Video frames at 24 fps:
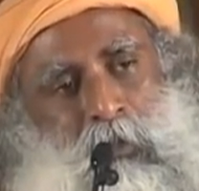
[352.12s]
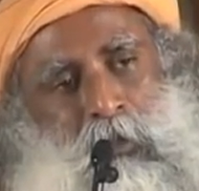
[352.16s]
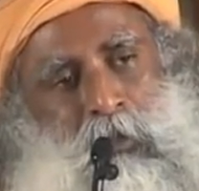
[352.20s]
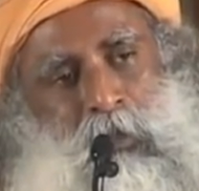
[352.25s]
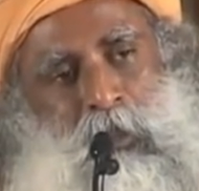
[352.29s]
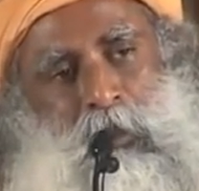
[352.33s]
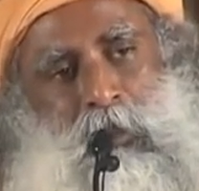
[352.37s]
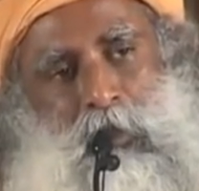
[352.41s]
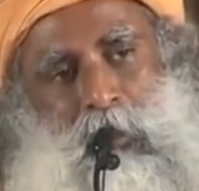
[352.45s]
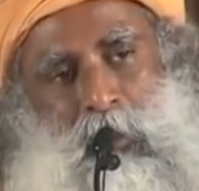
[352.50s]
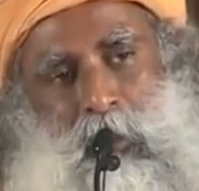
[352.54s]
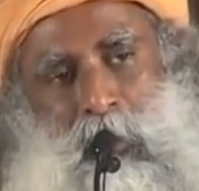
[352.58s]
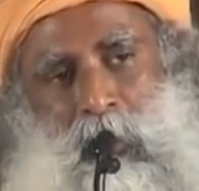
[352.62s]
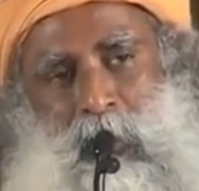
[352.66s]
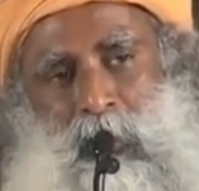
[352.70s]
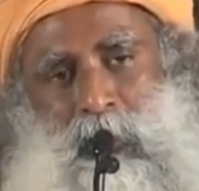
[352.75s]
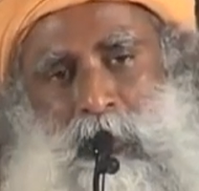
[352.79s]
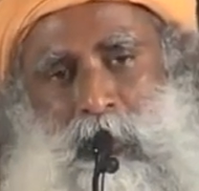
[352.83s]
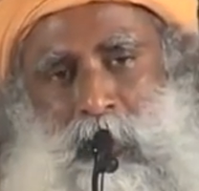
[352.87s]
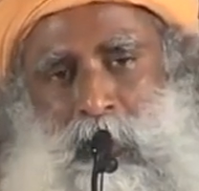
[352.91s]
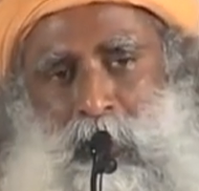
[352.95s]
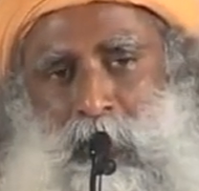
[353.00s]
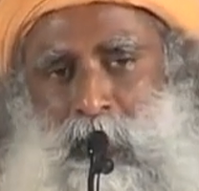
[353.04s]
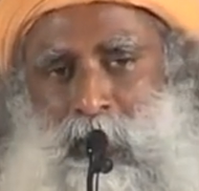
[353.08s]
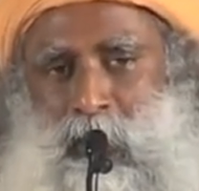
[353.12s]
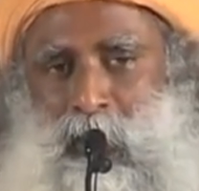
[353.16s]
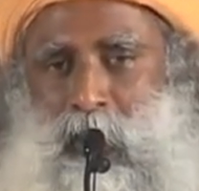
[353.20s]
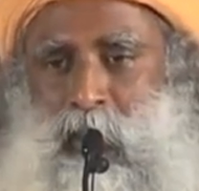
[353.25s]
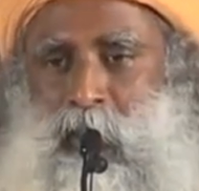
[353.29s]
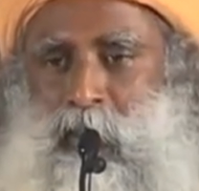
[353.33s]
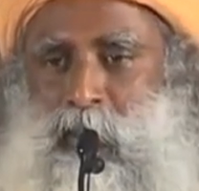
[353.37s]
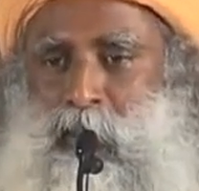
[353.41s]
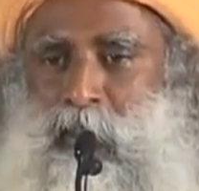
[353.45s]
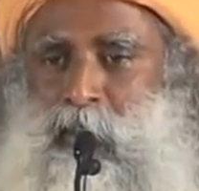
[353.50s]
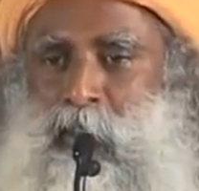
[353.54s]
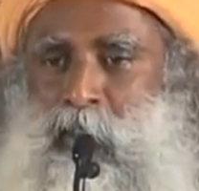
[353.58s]
Then Gargacharya
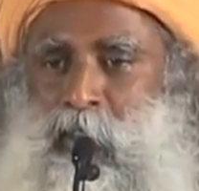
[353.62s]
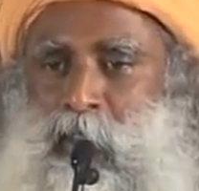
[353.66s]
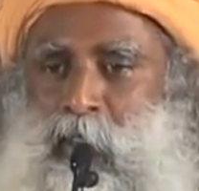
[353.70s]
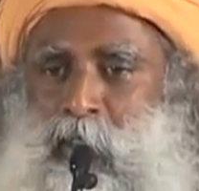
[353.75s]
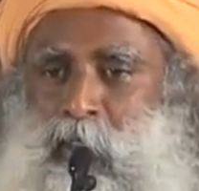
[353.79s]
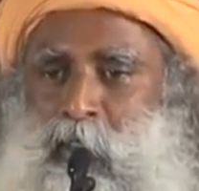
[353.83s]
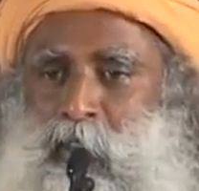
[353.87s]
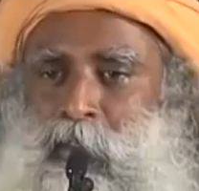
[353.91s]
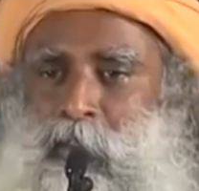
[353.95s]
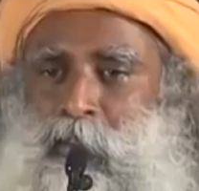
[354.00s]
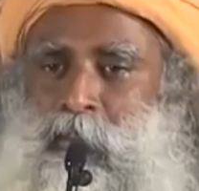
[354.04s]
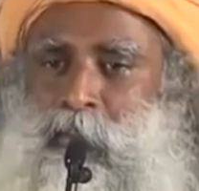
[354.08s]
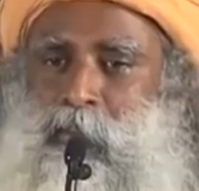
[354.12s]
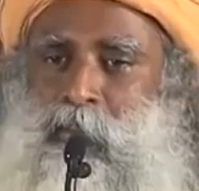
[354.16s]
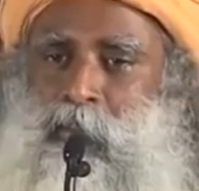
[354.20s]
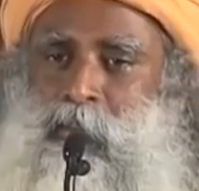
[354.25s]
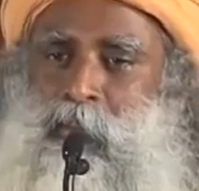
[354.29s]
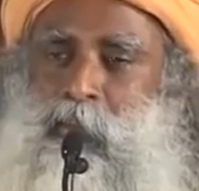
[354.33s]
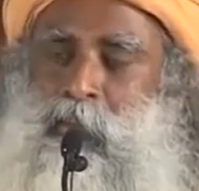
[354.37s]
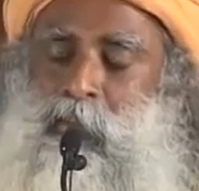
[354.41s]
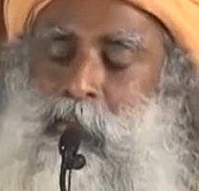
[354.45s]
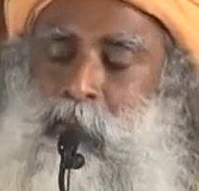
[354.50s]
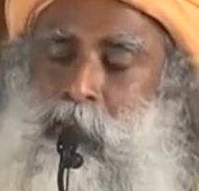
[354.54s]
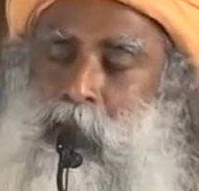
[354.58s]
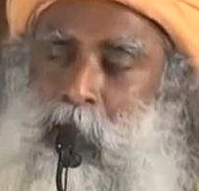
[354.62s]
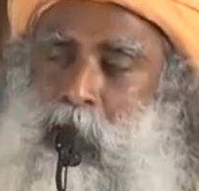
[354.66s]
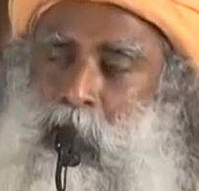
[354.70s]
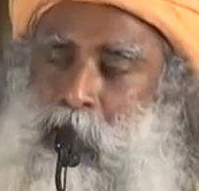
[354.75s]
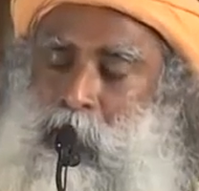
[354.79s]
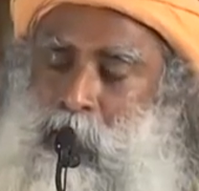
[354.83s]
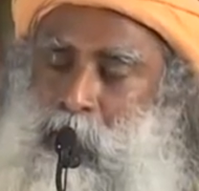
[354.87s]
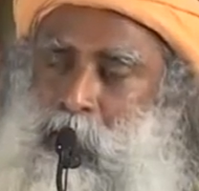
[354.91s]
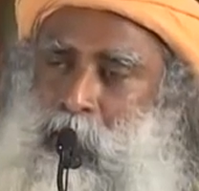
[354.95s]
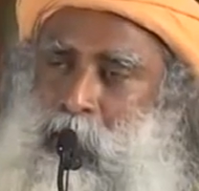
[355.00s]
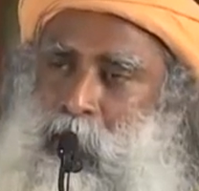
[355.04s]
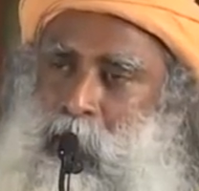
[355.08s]
said,
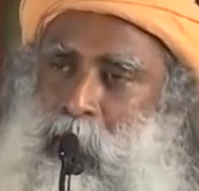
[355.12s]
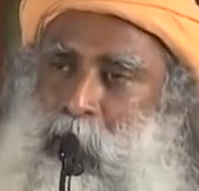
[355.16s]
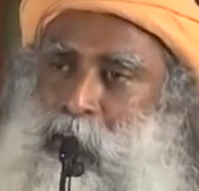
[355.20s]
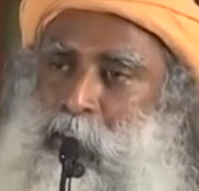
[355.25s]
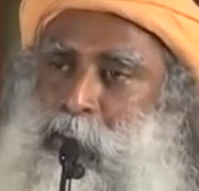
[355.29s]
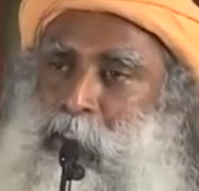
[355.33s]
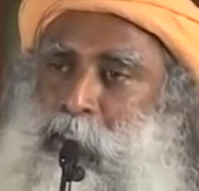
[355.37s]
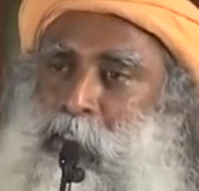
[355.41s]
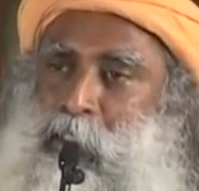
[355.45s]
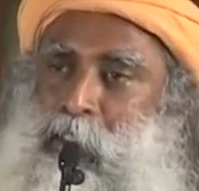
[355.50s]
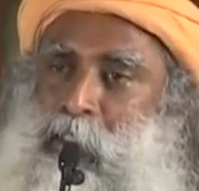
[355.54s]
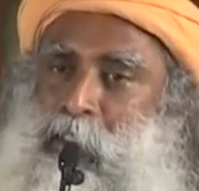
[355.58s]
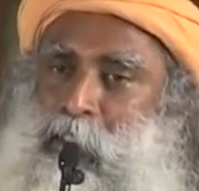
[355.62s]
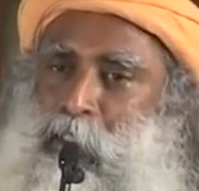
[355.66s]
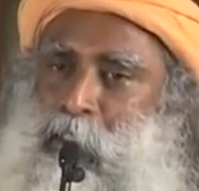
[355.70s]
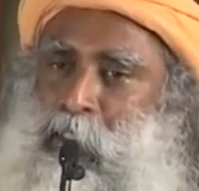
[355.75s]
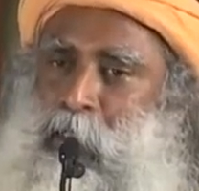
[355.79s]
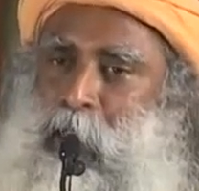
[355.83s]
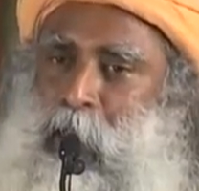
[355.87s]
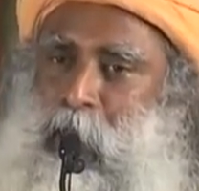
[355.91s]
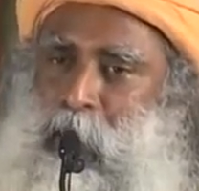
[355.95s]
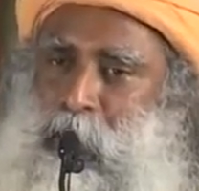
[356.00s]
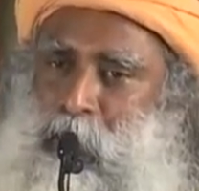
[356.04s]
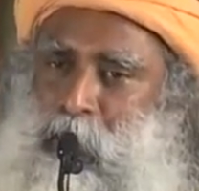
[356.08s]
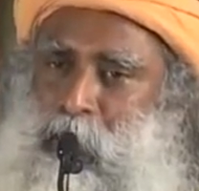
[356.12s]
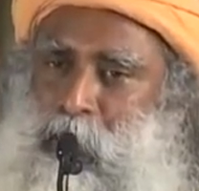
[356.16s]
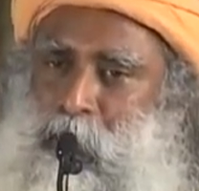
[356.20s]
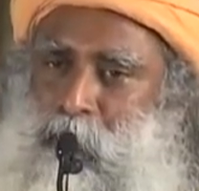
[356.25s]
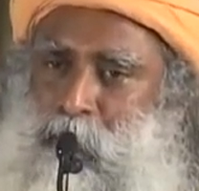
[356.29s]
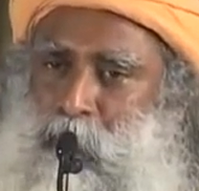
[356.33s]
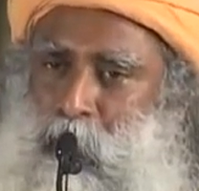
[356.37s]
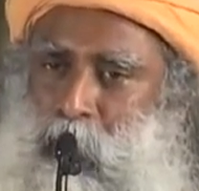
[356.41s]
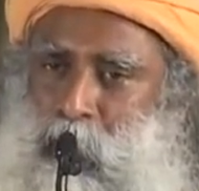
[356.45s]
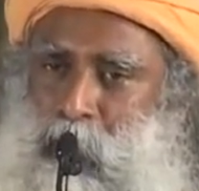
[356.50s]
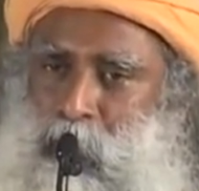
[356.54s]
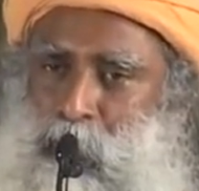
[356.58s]
Narada has clearly
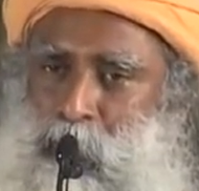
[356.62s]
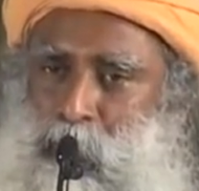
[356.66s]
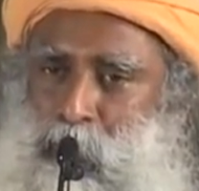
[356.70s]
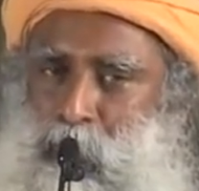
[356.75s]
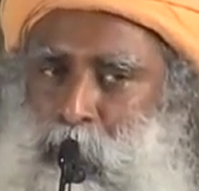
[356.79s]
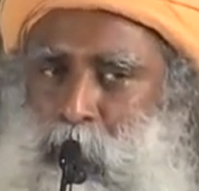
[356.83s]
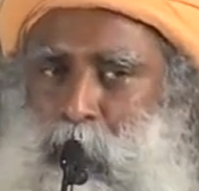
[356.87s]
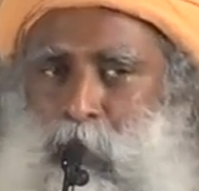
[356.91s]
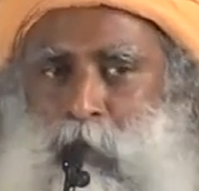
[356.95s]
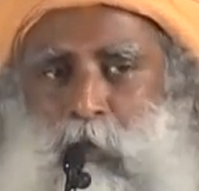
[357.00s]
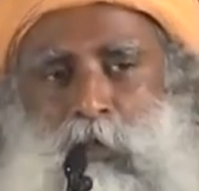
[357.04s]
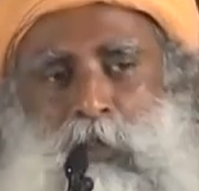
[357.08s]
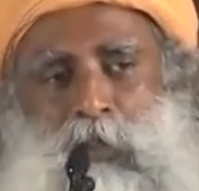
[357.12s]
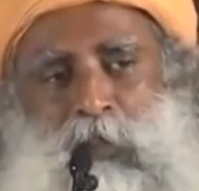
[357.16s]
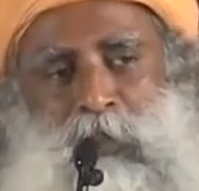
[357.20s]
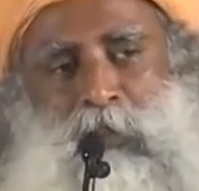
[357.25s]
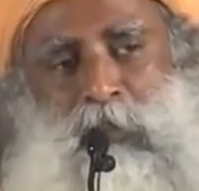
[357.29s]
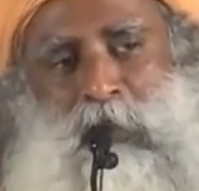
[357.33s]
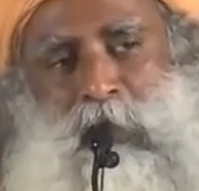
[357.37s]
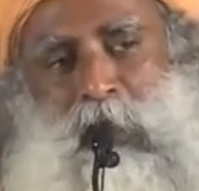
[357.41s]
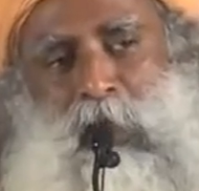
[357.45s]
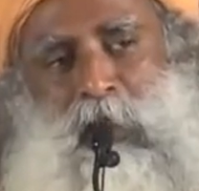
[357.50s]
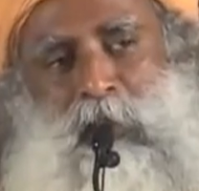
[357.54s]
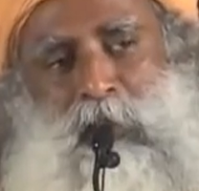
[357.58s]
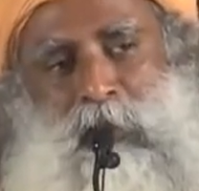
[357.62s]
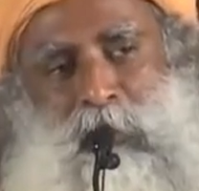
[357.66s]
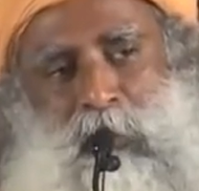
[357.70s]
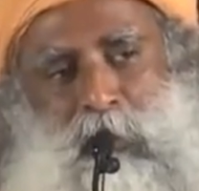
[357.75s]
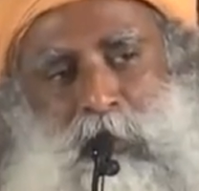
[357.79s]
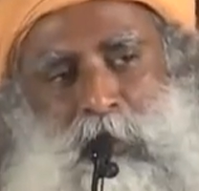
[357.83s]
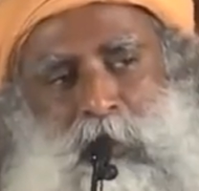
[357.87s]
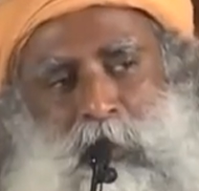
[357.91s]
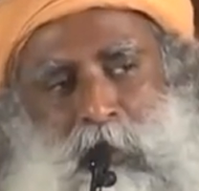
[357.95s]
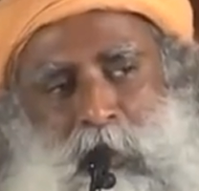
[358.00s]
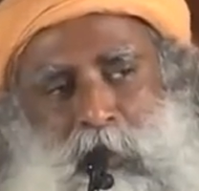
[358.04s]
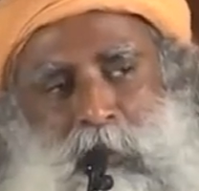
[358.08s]
identified you, all the signs
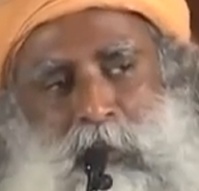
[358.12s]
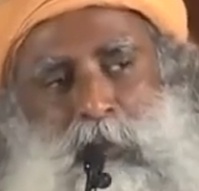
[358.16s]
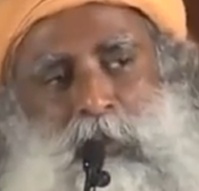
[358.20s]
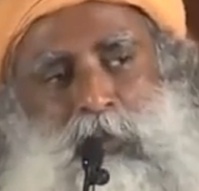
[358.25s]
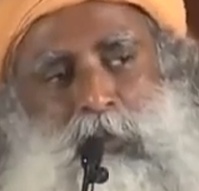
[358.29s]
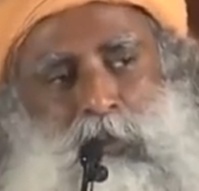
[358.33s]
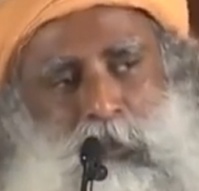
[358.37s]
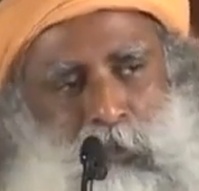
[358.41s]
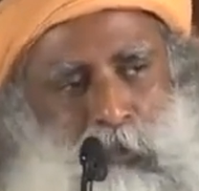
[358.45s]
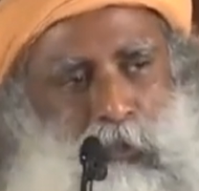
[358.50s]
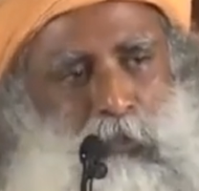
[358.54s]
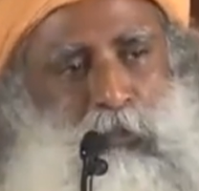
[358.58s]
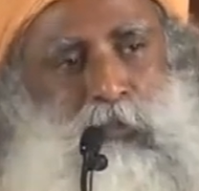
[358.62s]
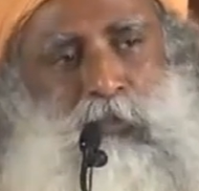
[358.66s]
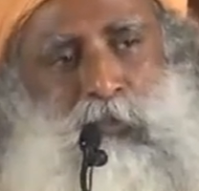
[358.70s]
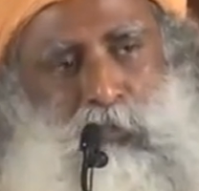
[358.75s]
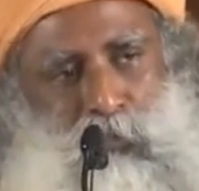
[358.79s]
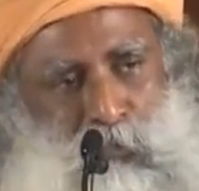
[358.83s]
indicate it's you.